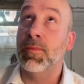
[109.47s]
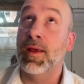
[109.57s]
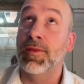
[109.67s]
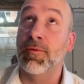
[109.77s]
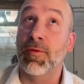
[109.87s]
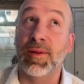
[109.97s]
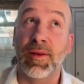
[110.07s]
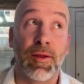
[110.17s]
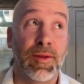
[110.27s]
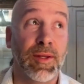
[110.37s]
in the
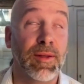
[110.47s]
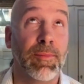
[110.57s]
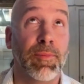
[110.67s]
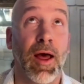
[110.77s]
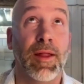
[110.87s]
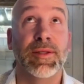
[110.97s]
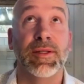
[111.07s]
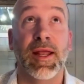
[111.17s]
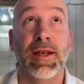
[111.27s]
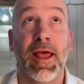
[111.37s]
recent years, Disney
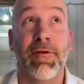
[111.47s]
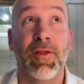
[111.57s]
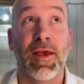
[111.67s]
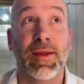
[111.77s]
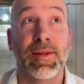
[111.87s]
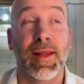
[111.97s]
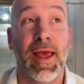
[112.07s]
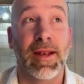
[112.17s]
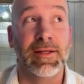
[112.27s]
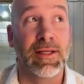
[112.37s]
Plus and Netflix
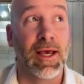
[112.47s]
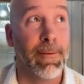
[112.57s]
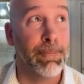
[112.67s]
and